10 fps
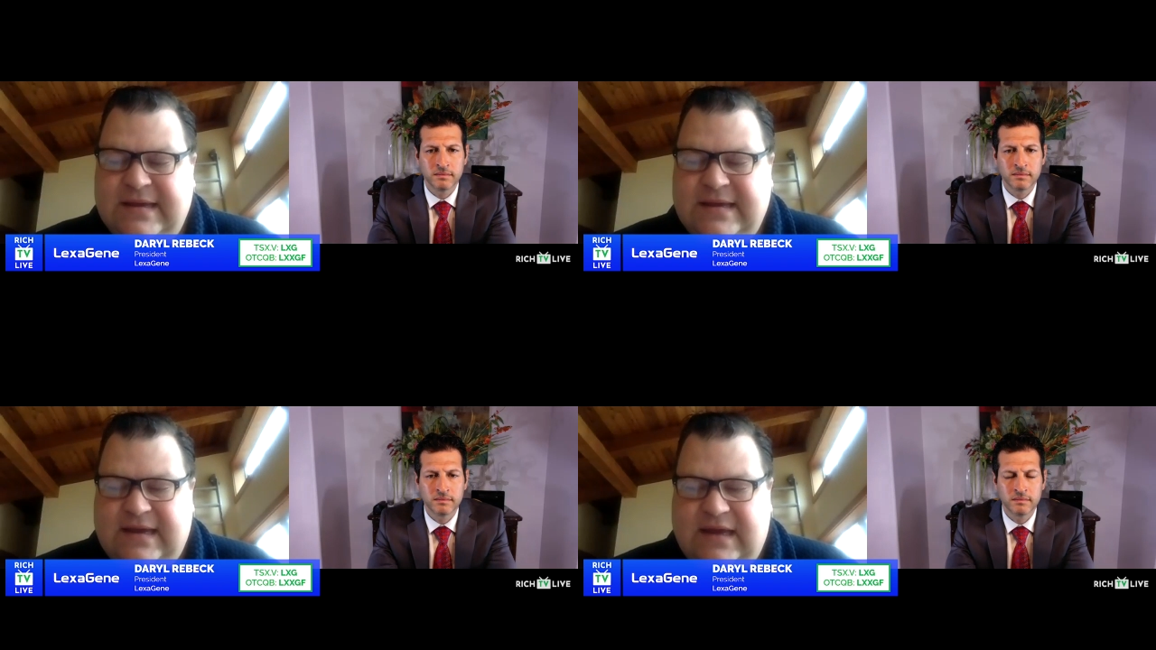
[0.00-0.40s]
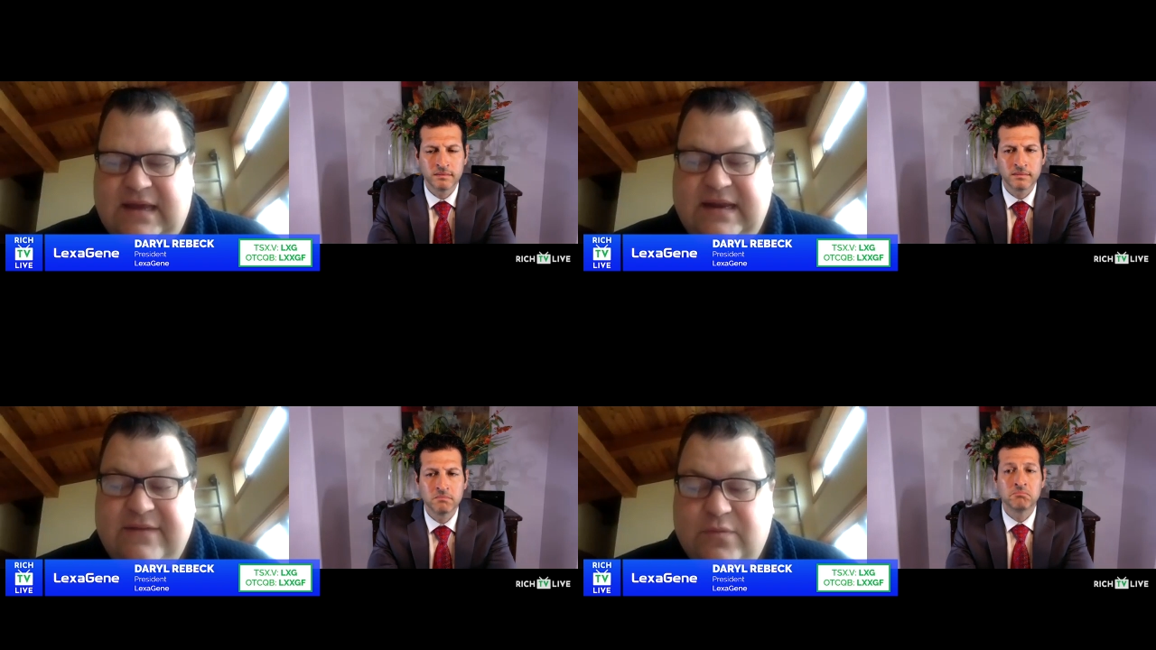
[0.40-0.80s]
Speaker 1: Uh,
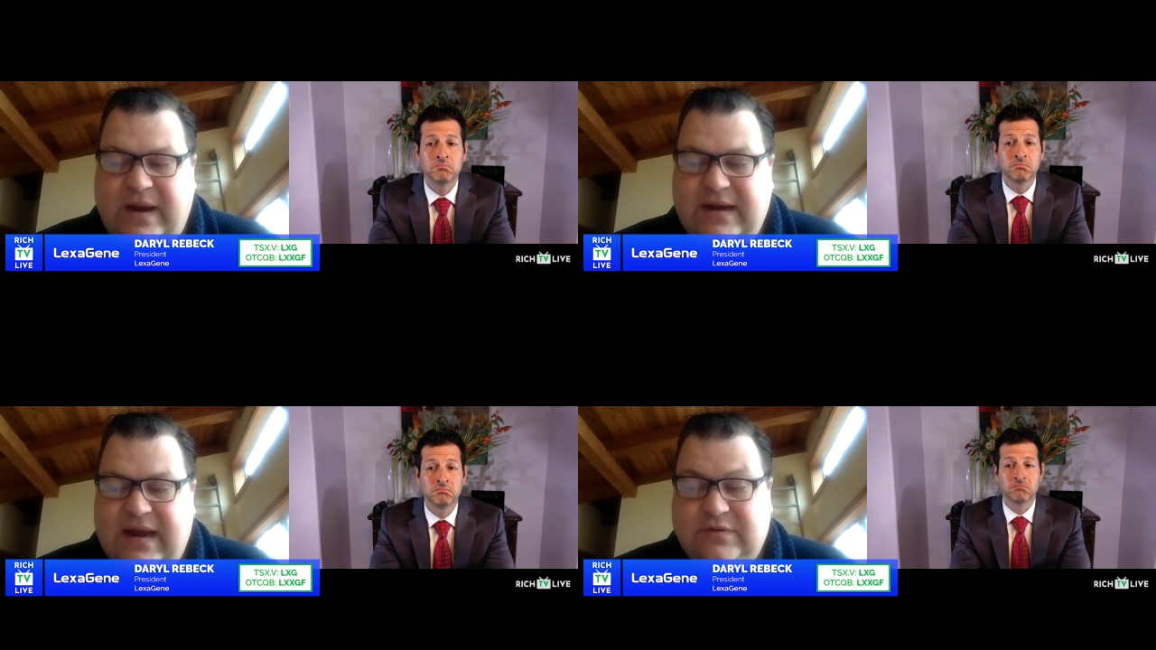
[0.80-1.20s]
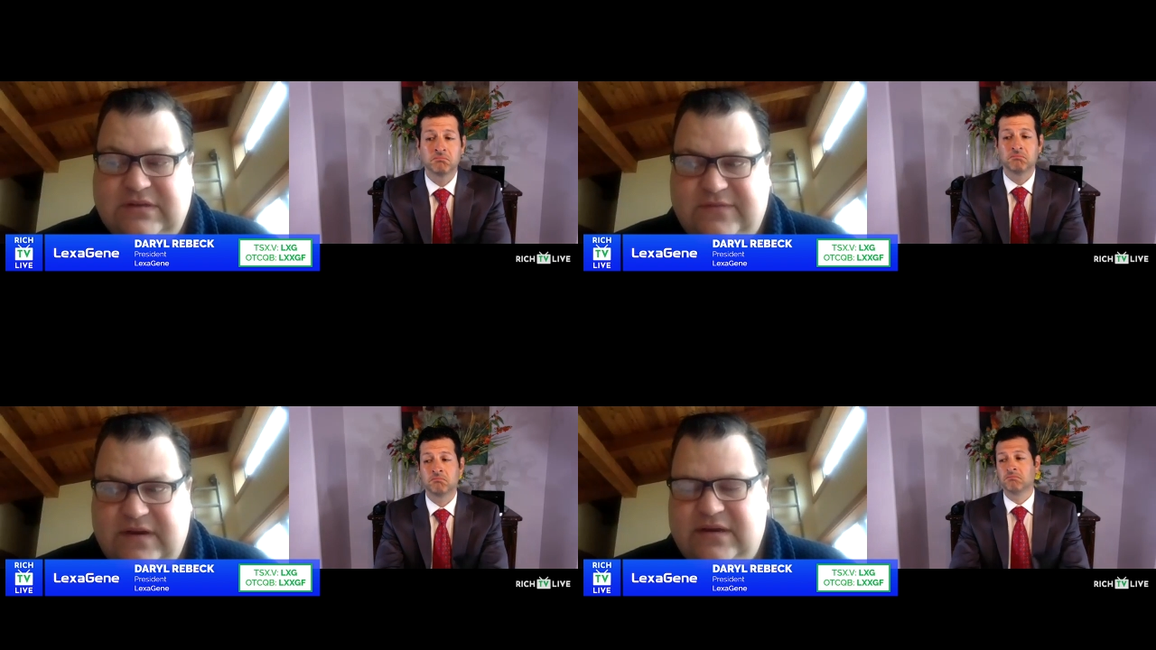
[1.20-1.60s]
and even right now, which
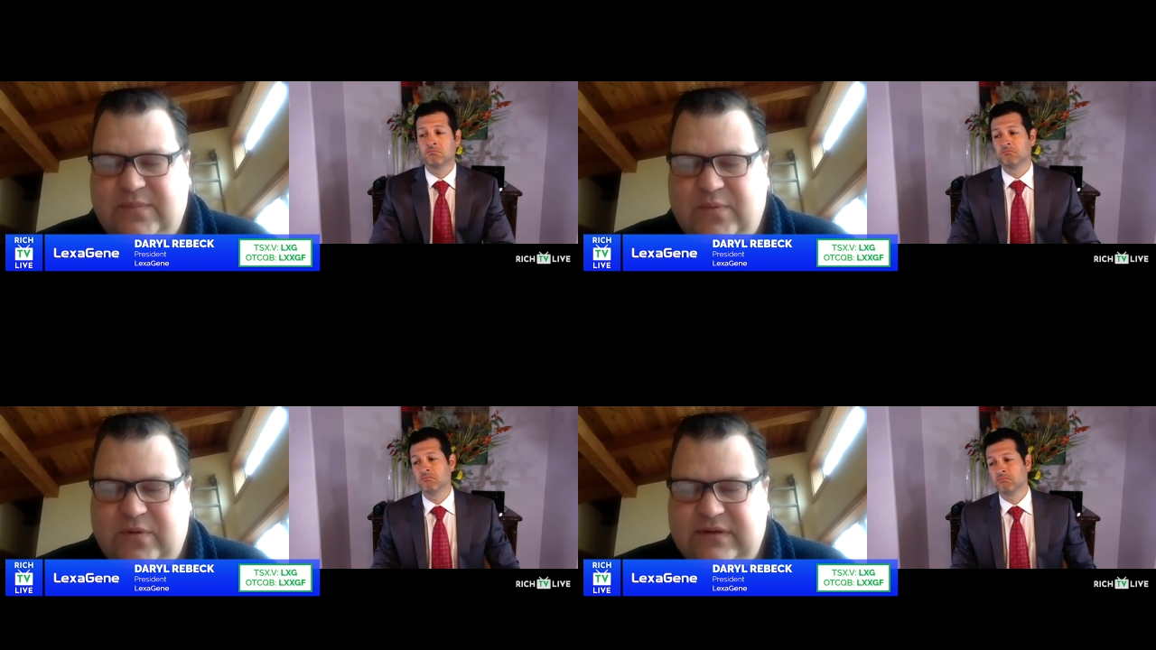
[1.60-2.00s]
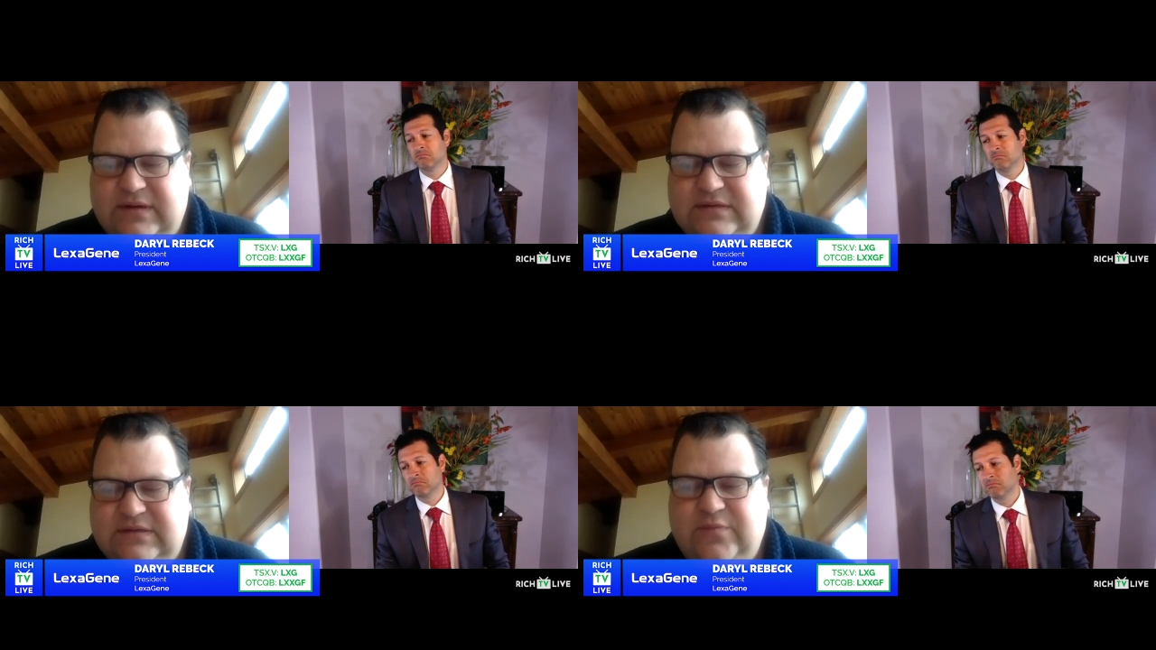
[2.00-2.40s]
is very important,
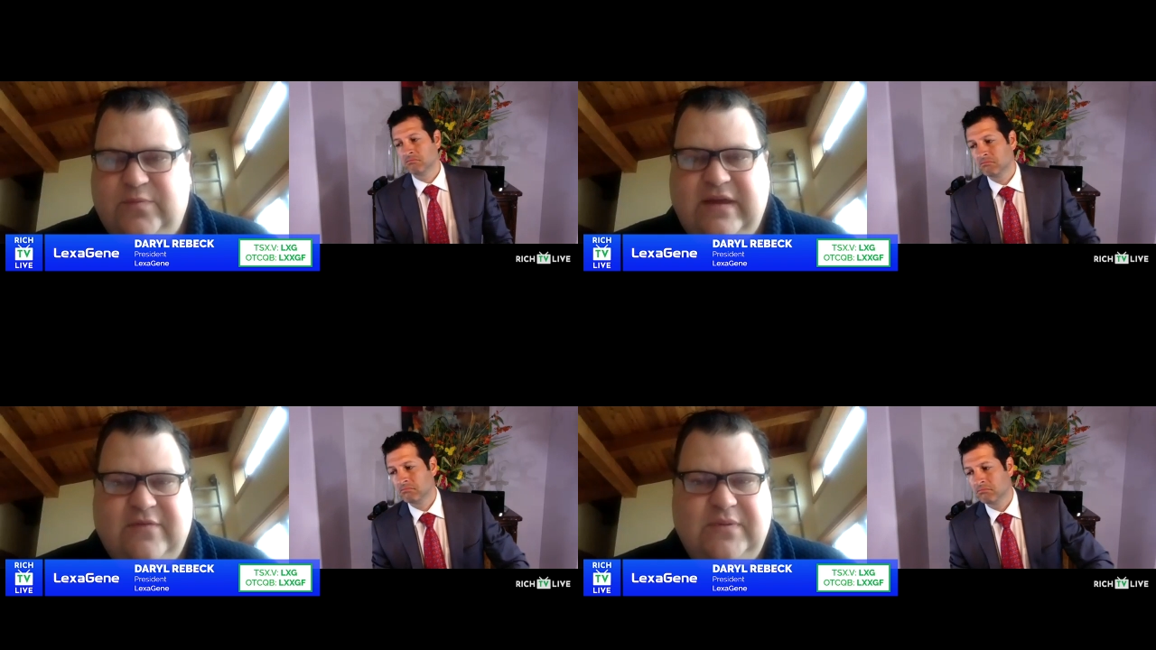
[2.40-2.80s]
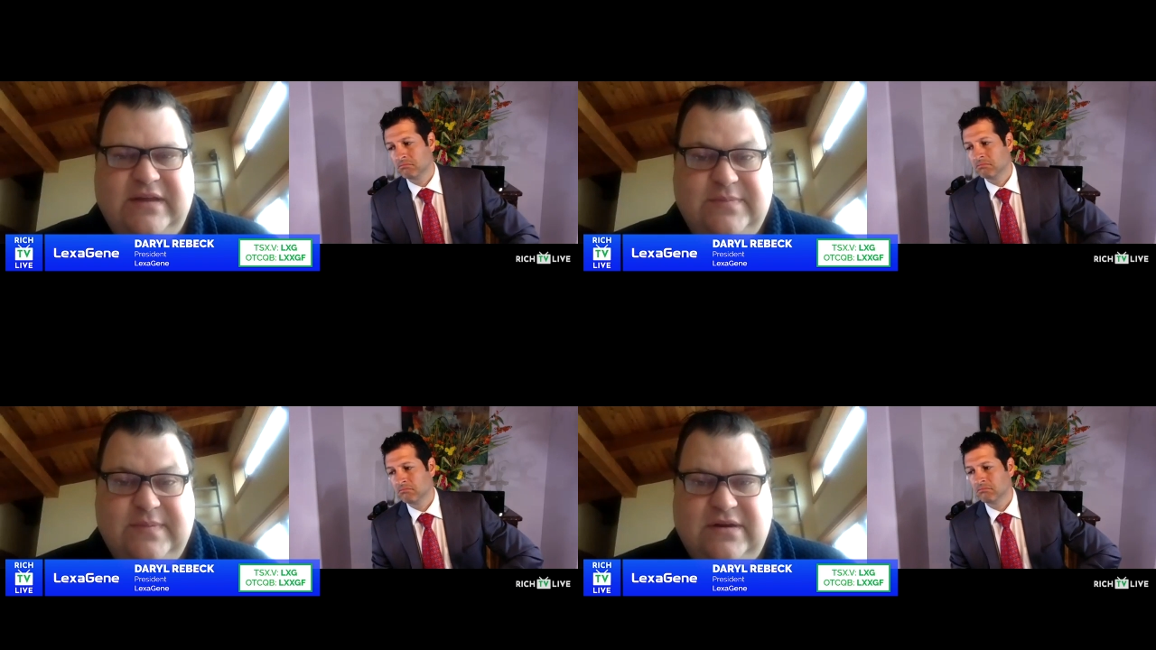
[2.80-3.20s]
is we have a
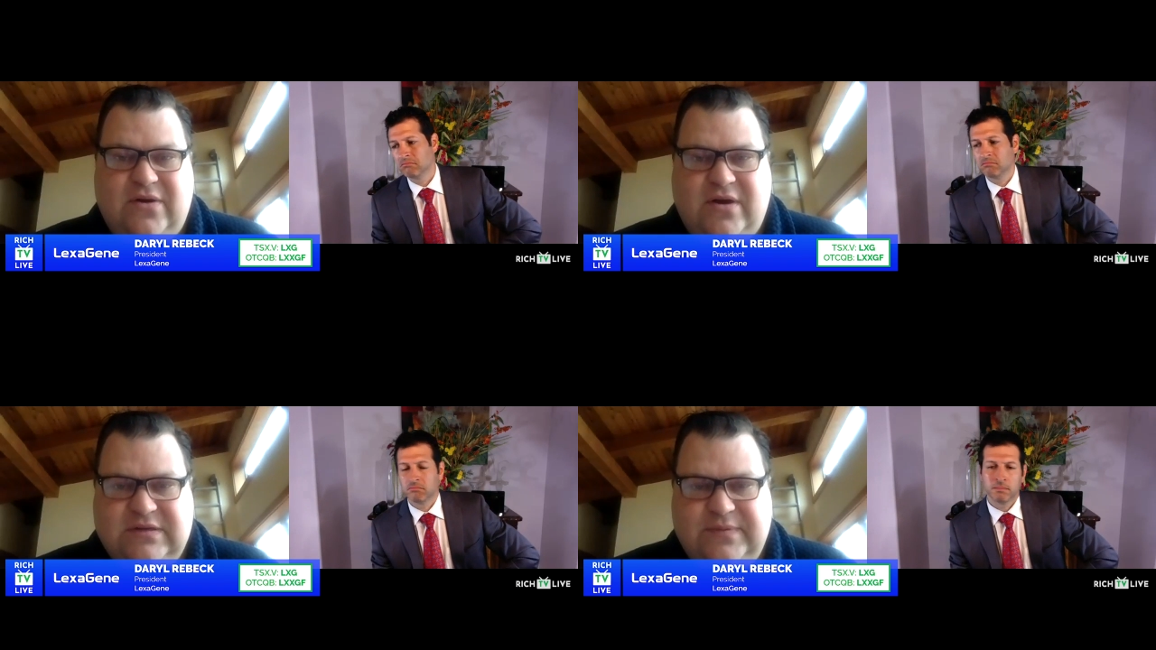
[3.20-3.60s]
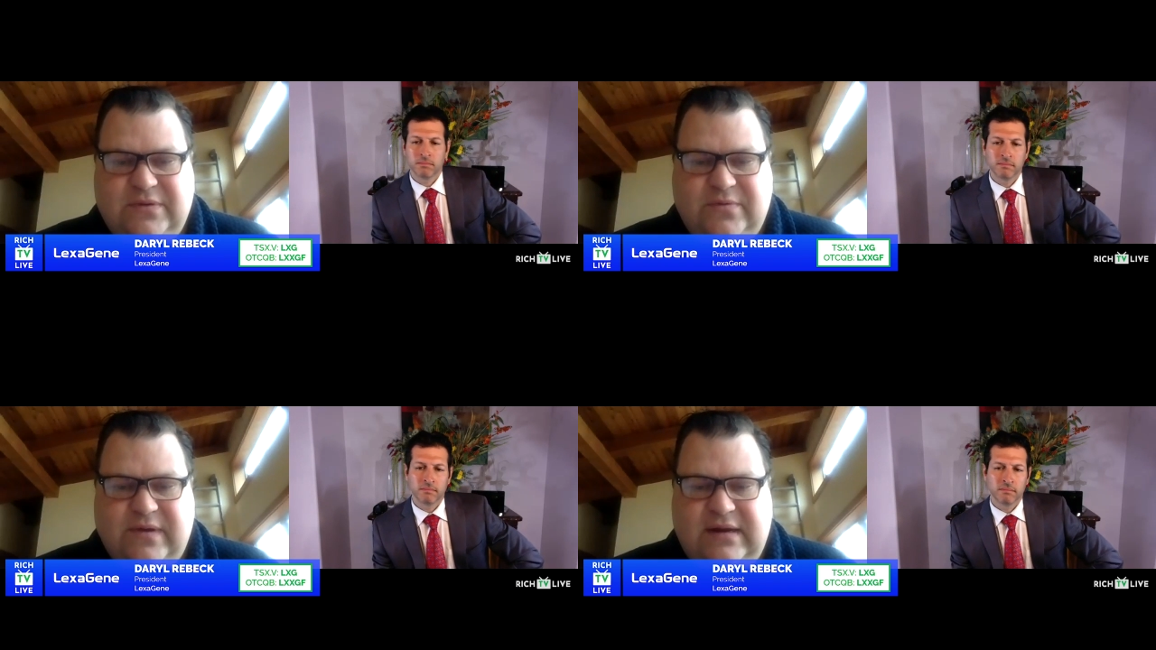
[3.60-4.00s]
placement in a
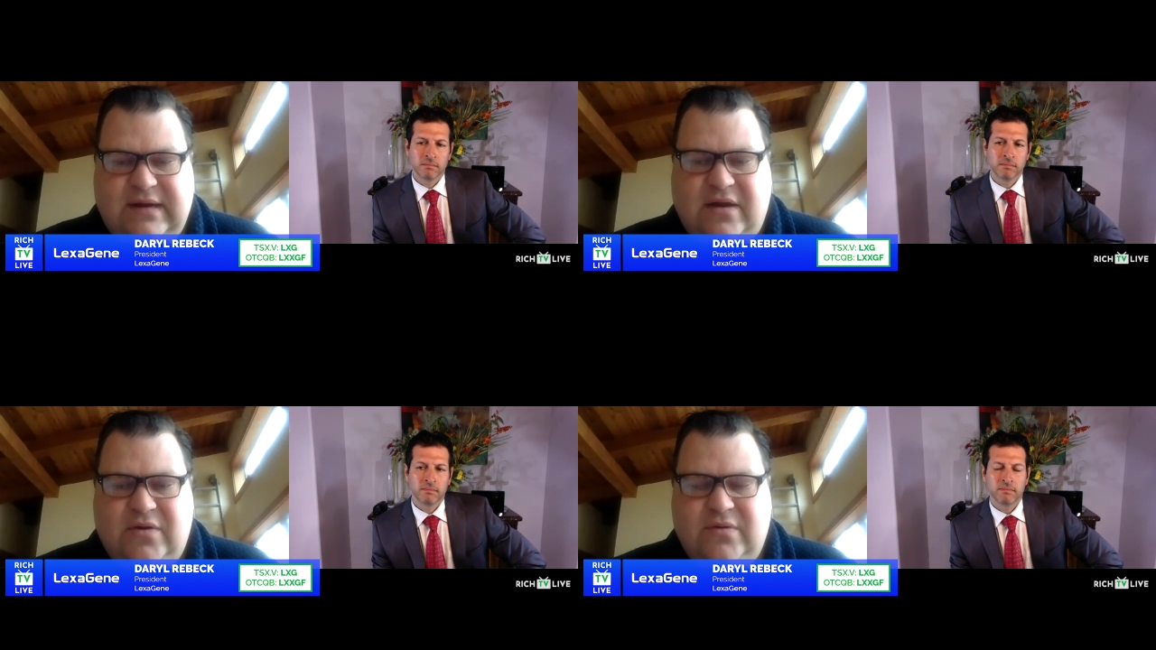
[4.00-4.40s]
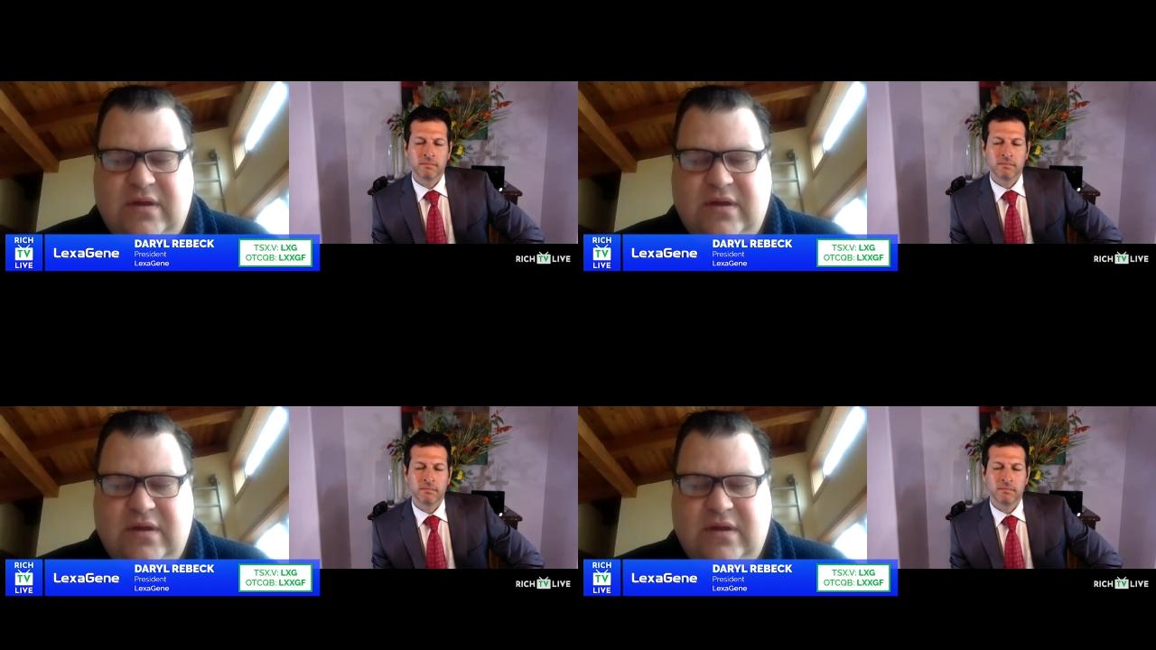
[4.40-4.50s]
hospital right now,